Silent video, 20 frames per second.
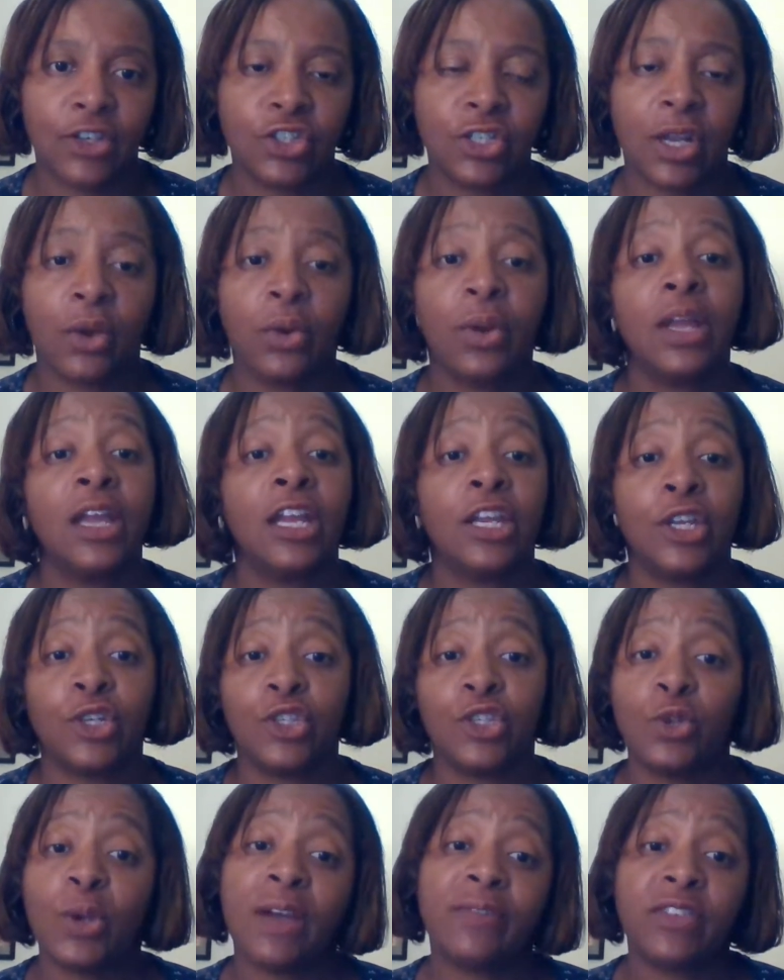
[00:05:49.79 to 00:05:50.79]
So you
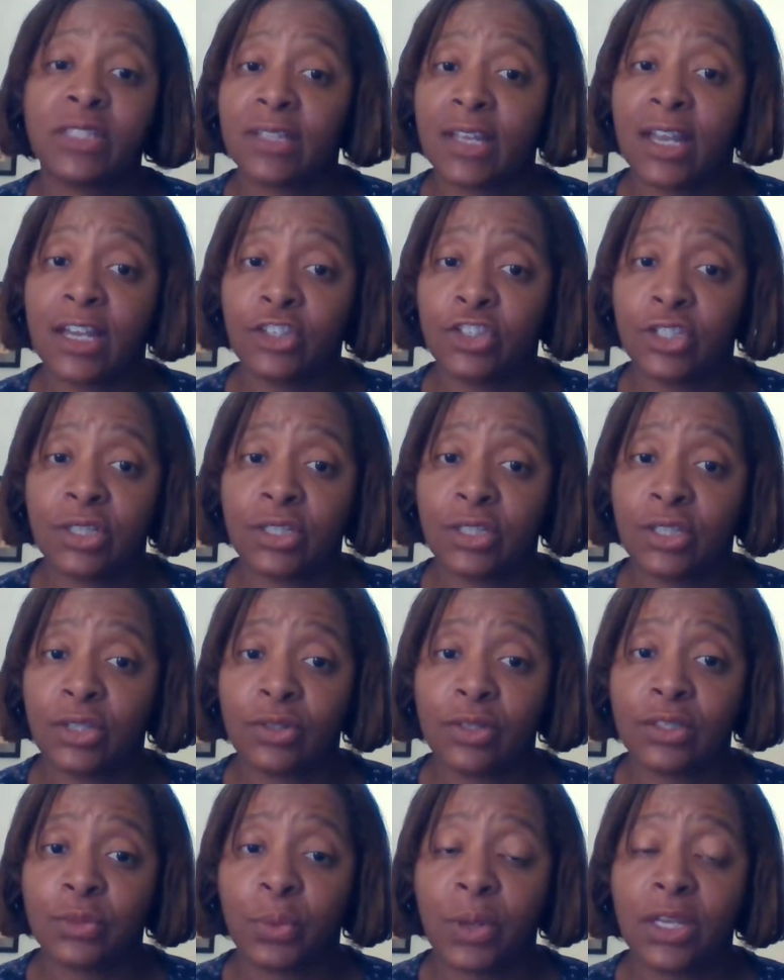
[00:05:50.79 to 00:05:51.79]
do have discussion to do
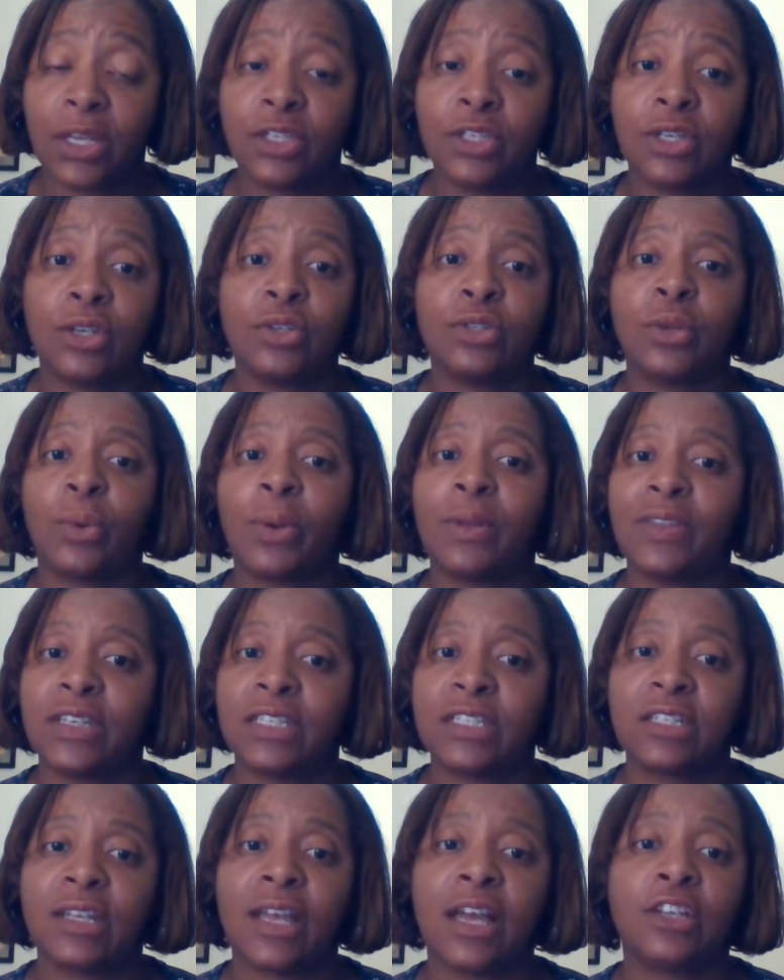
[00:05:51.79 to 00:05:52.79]
this week too. So in the
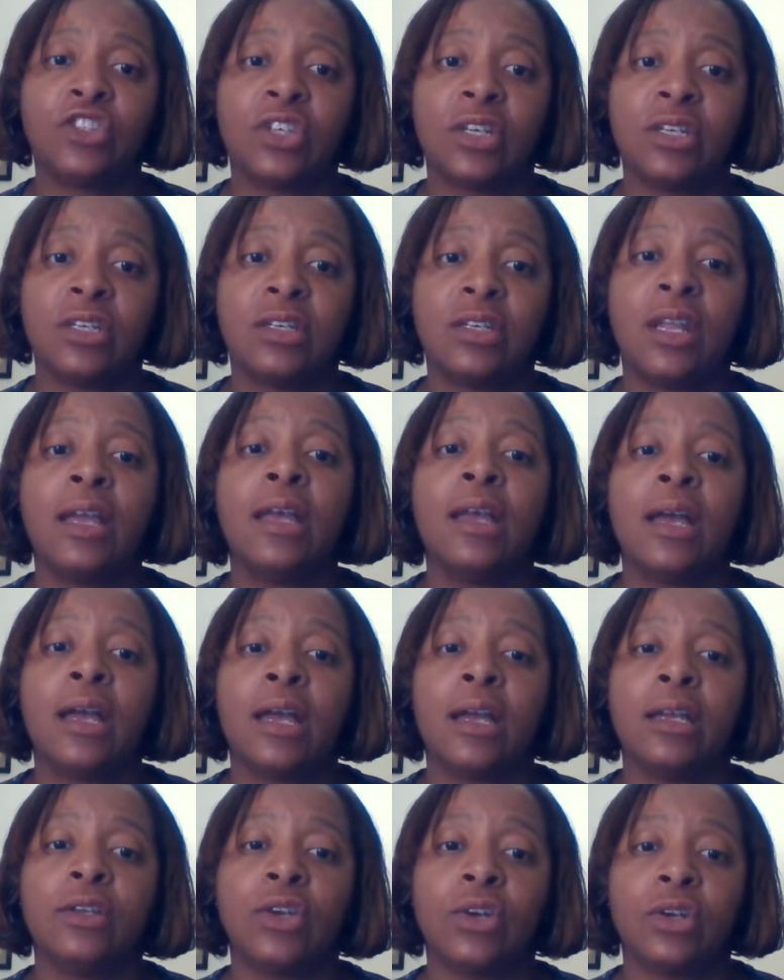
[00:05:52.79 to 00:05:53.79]
discussion,
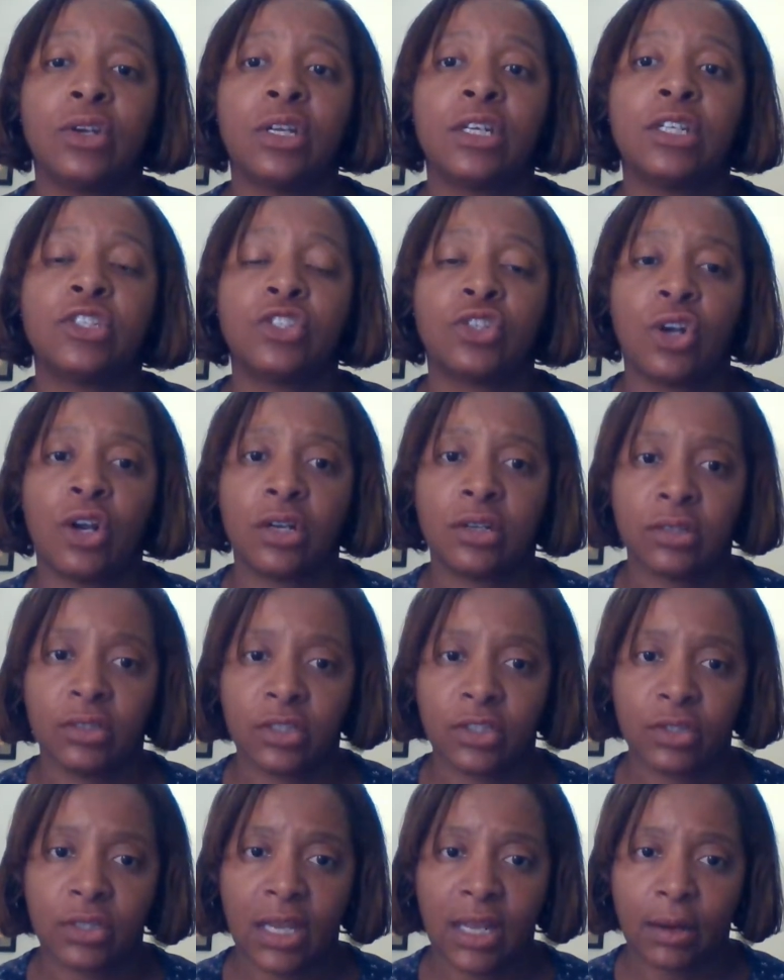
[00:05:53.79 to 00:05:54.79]
you're going to start
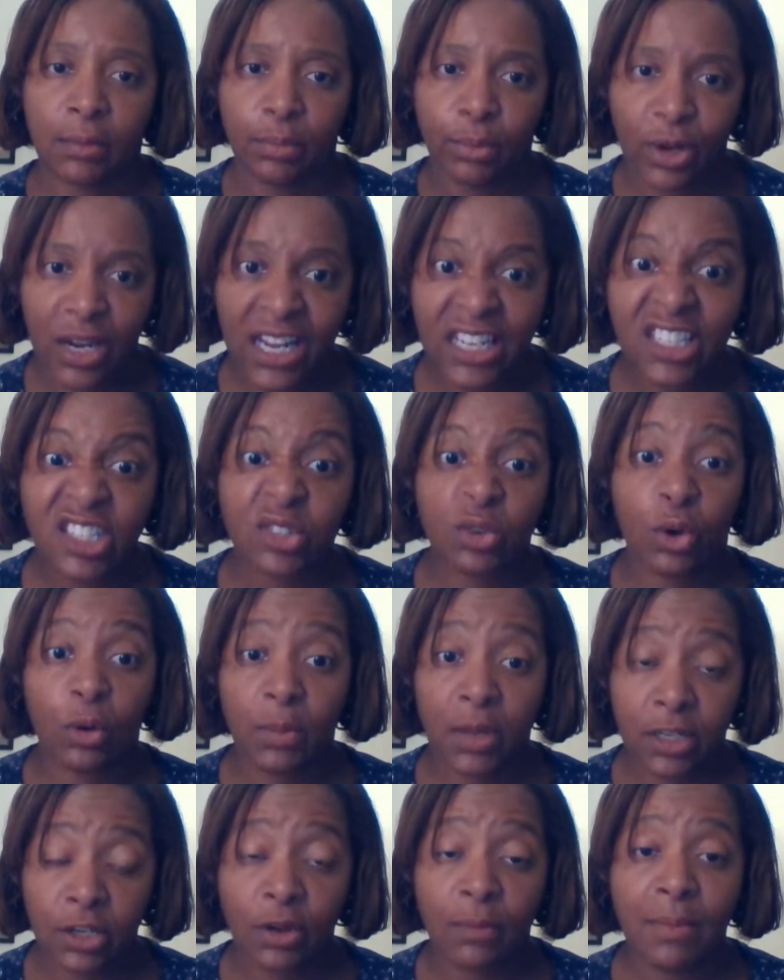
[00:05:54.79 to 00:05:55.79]
just kind of
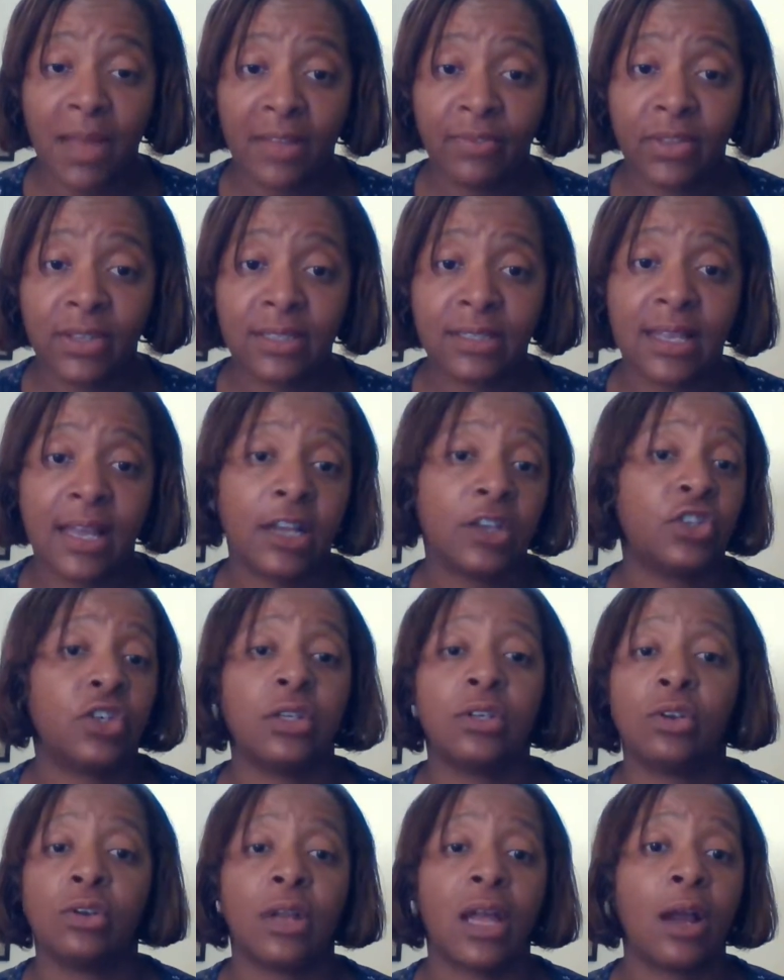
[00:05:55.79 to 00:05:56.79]
brainstorming your method
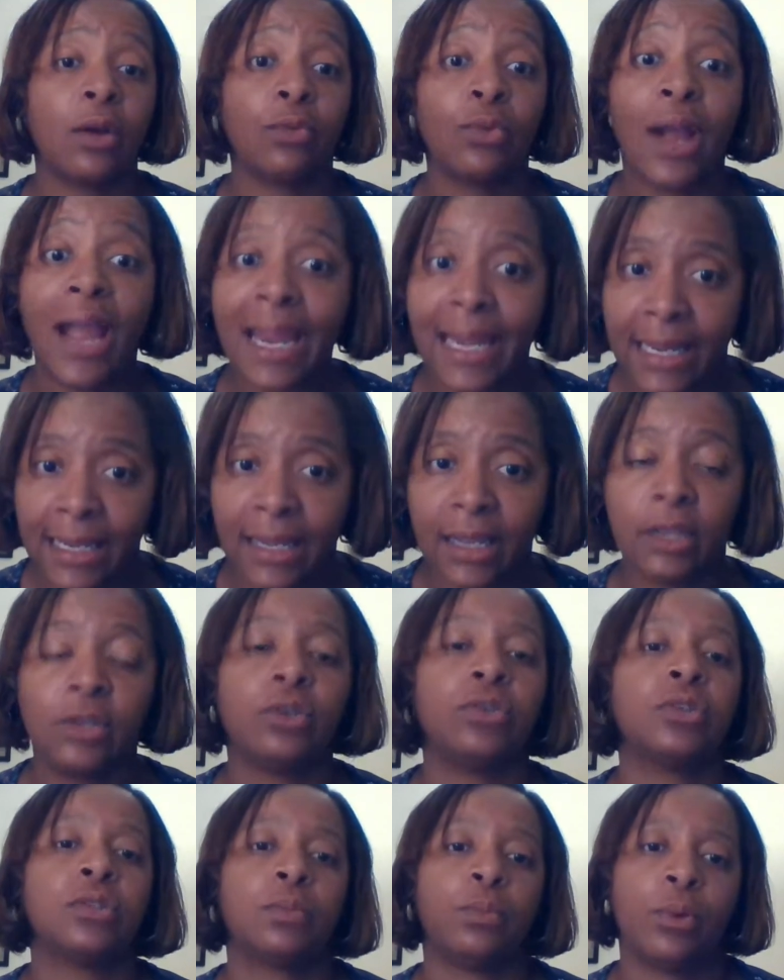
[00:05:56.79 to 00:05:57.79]
section. You're not writing it,
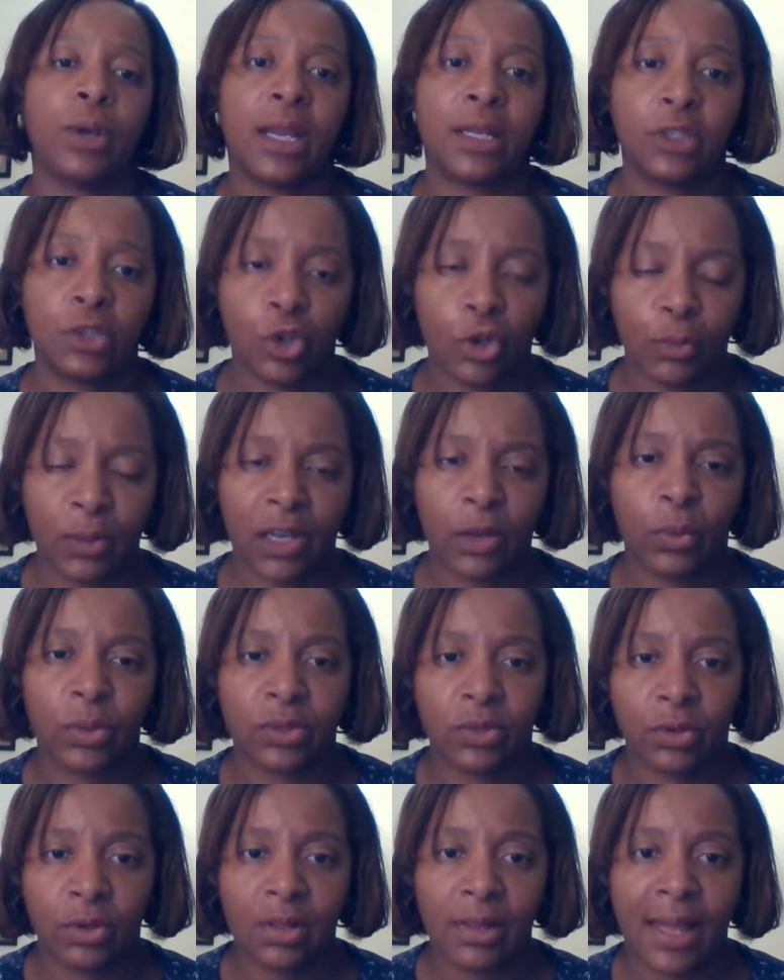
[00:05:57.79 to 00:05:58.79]
you're just brainstorming it
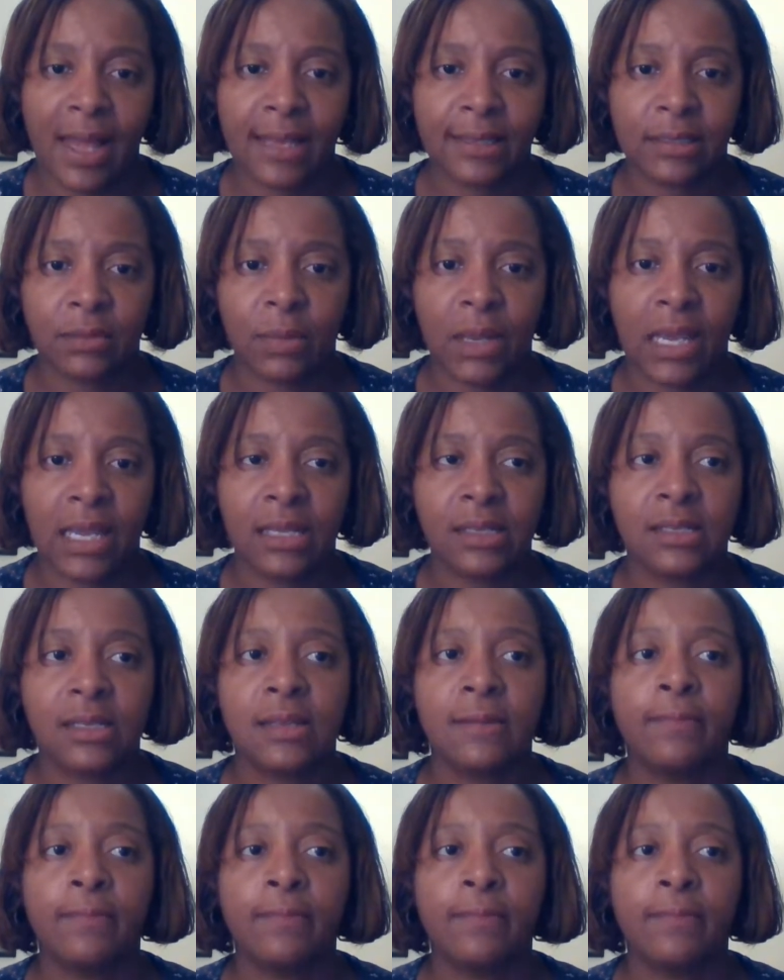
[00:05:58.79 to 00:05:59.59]
with your classmates.